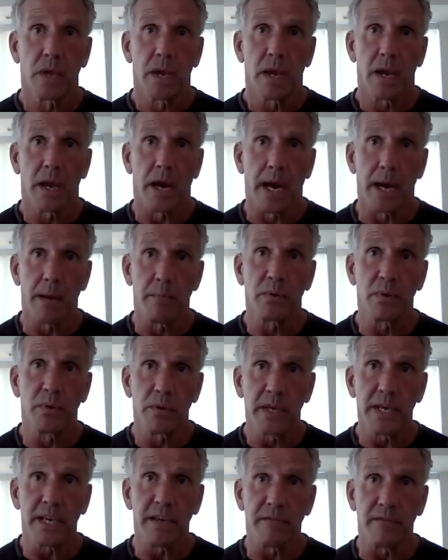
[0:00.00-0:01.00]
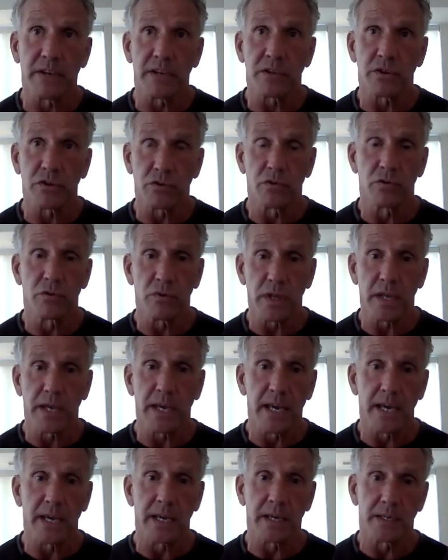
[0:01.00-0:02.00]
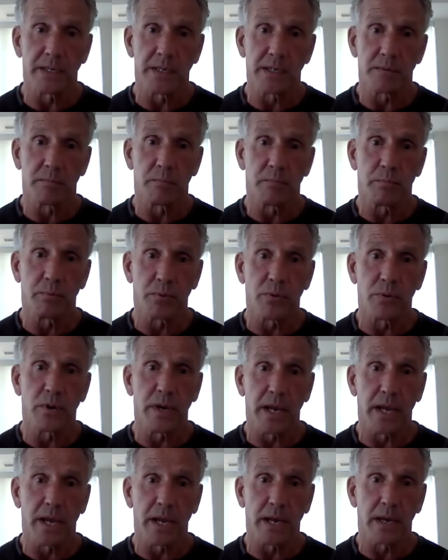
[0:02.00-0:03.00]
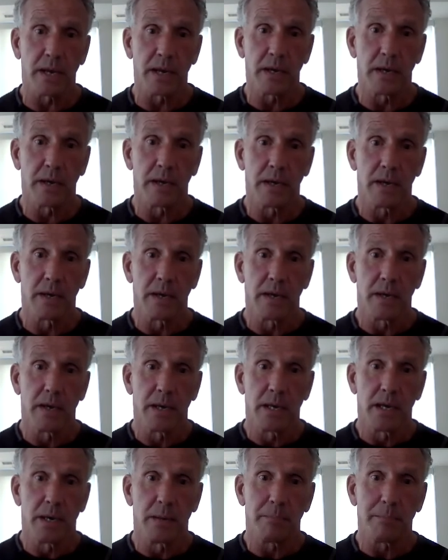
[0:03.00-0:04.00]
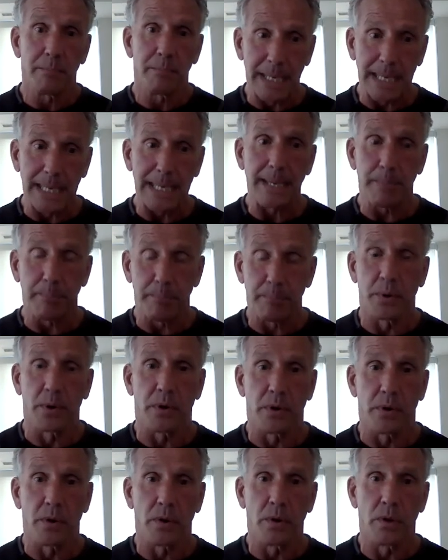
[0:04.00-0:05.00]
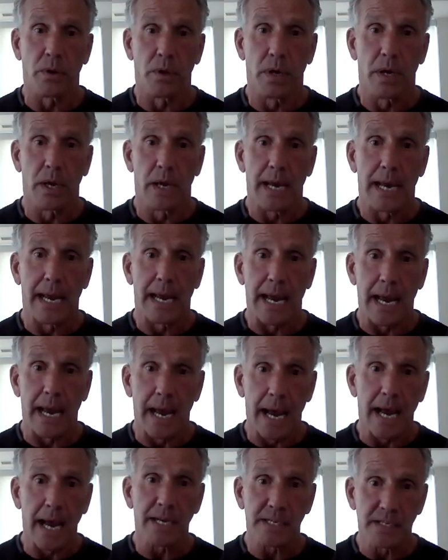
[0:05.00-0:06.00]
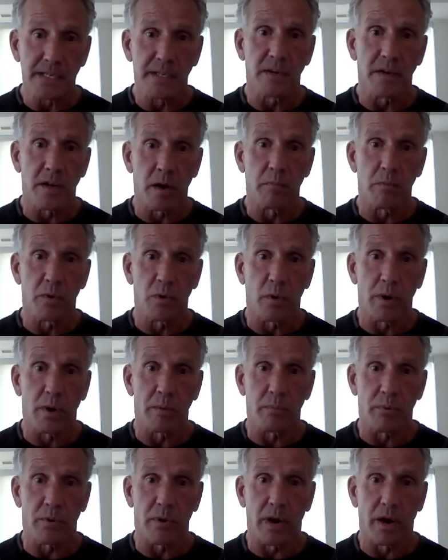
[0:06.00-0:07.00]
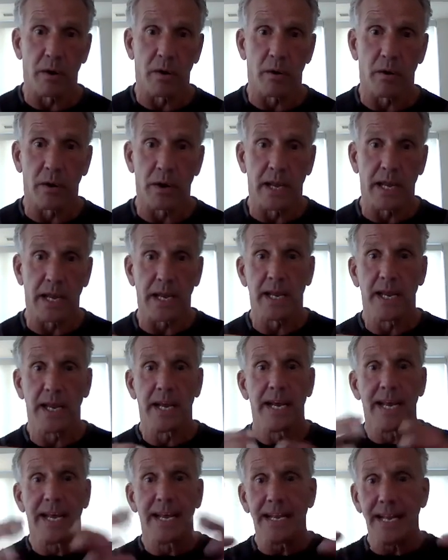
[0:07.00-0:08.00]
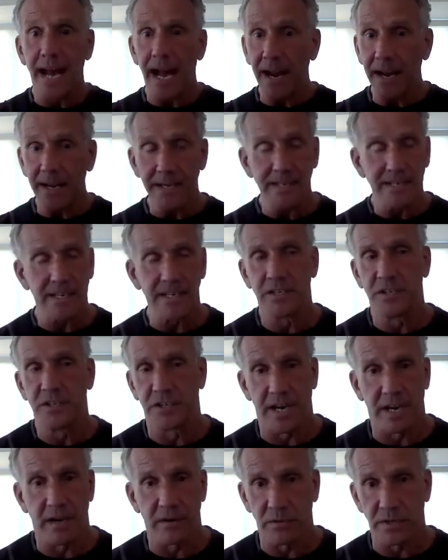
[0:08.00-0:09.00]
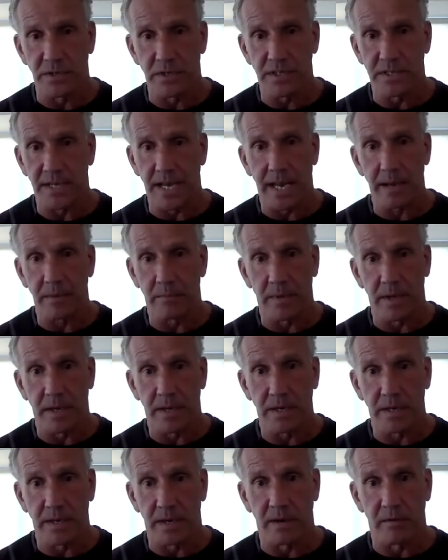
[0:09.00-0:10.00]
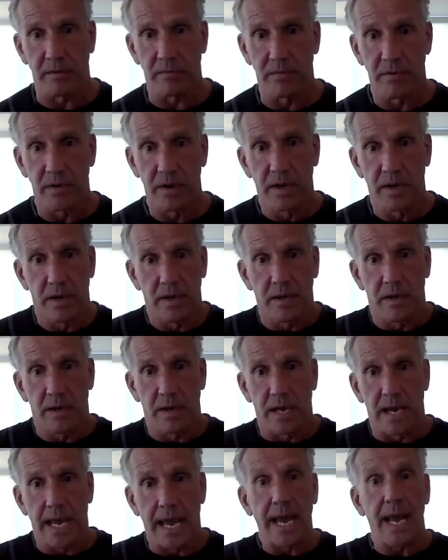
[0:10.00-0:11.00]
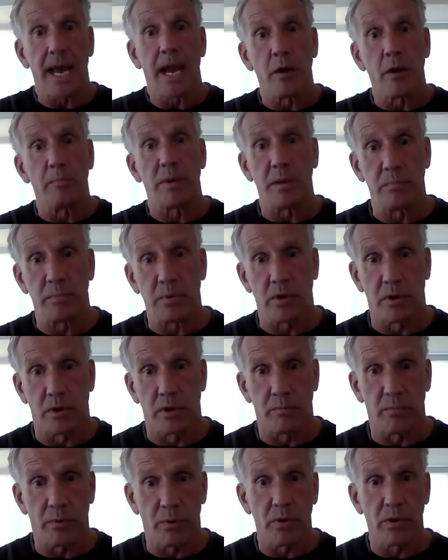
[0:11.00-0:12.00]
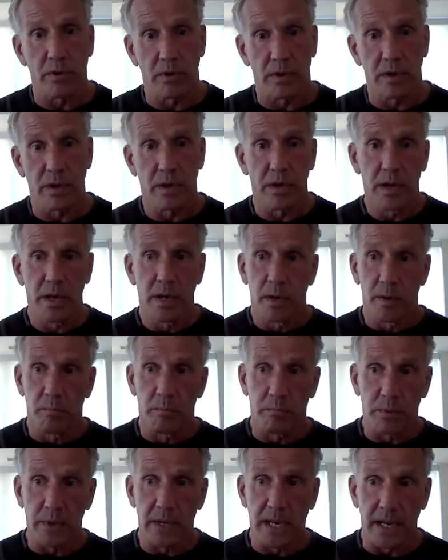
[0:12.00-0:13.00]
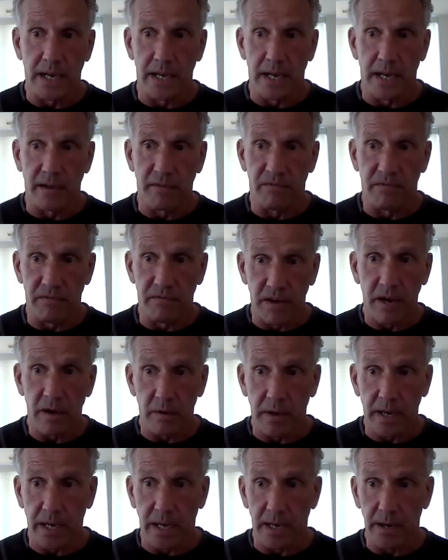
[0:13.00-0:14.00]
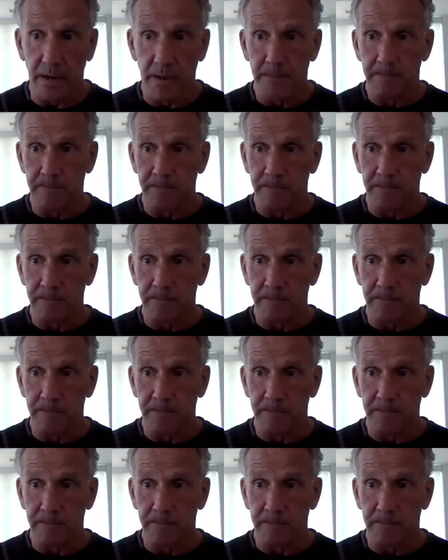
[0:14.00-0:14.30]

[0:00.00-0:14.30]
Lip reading: I believe it truly is putting people as the number one priority, not as a general statement of, hey, our people are important, but in a very